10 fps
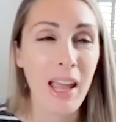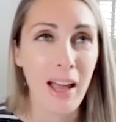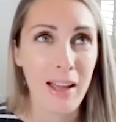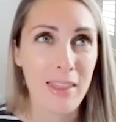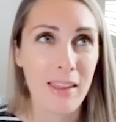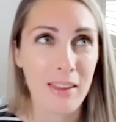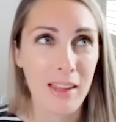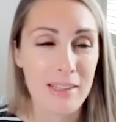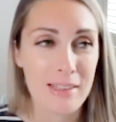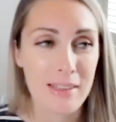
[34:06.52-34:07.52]
yeah, I think
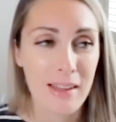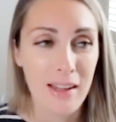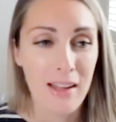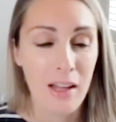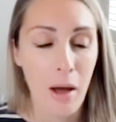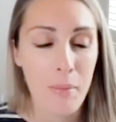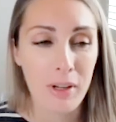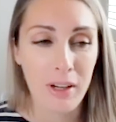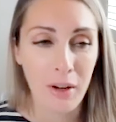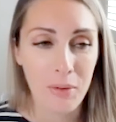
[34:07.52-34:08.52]
it's um,
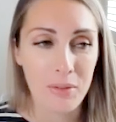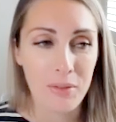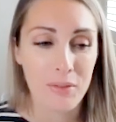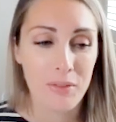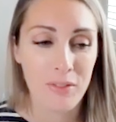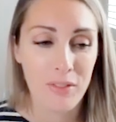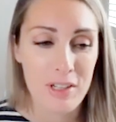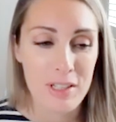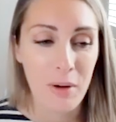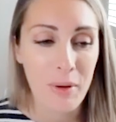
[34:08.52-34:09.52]
you know, I don't know.